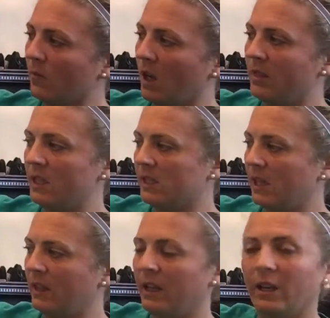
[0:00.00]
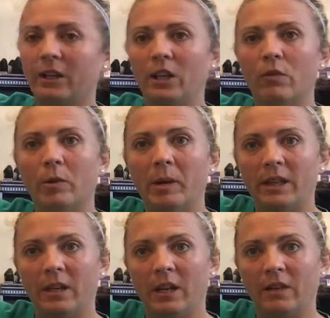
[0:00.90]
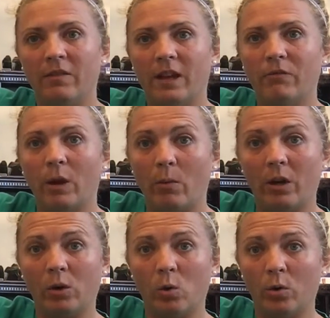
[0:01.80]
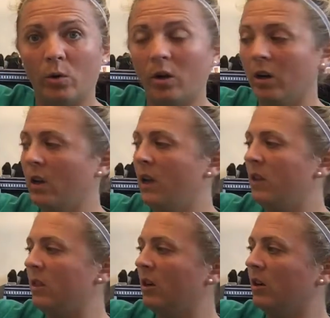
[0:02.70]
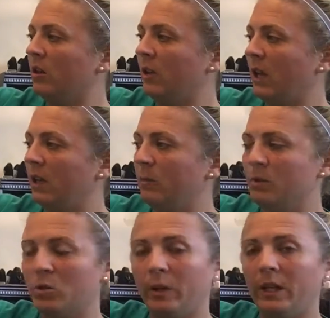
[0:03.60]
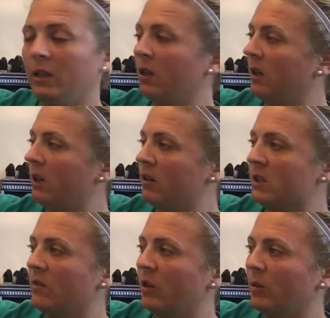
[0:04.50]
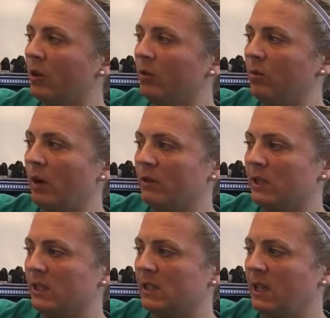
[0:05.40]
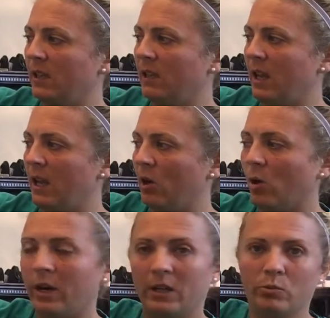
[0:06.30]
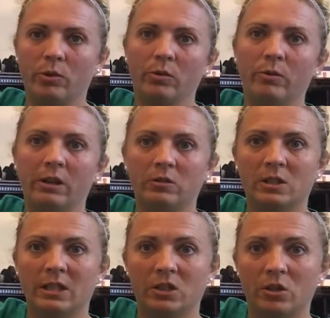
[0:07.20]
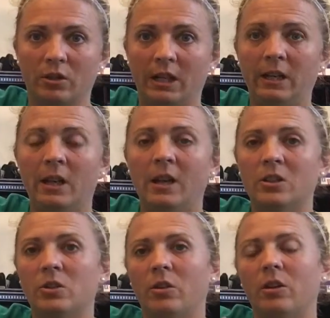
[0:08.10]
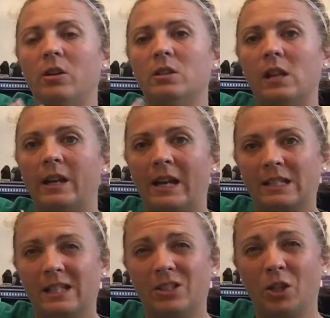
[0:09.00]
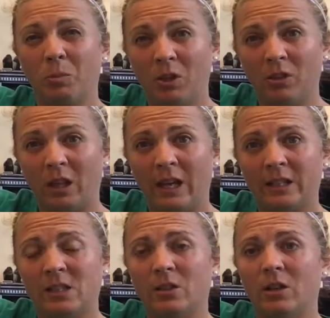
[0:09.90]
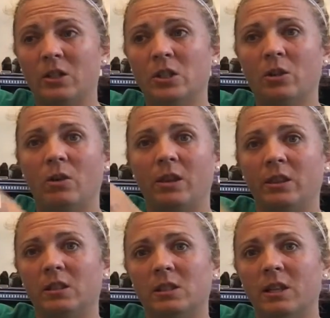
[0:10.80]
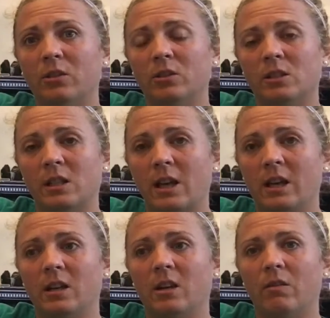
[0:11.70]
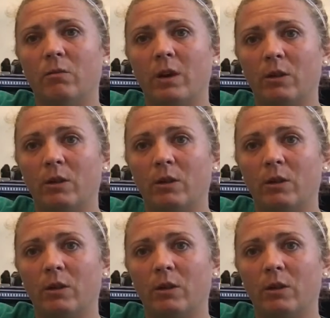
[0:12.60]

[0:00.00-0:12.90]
on this side of the county over by the 95 Route 1 corridor. They're located between Garrisonville Road, Route 610, and Courthouse Road, Route 630. So there is a lot of access to commuter lots. They're also on the southern side of